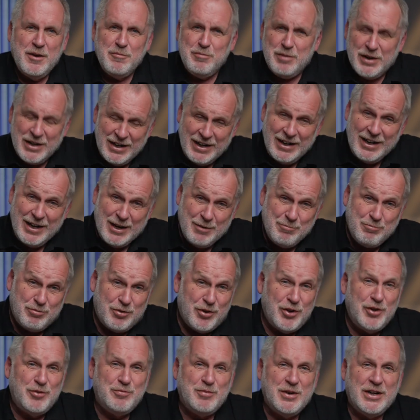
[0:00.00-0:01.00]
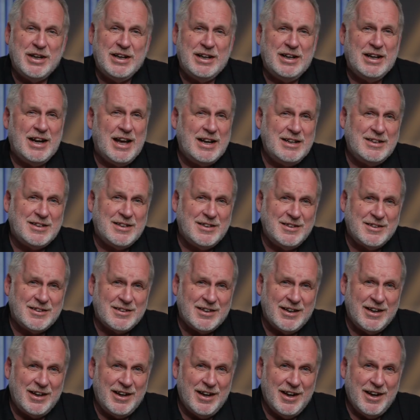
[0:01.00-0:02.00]
But any improvement in
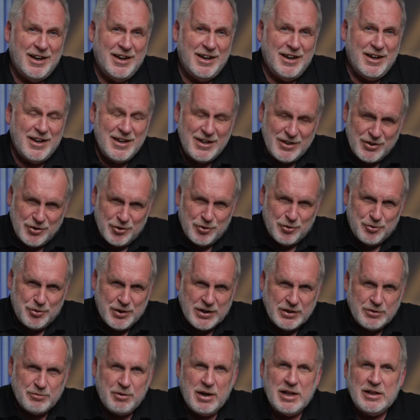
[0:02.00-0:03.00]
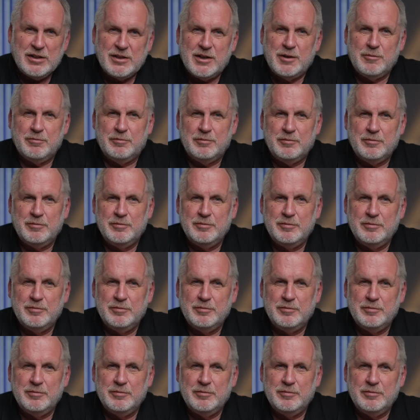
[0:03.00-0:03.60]
latency is always welcome.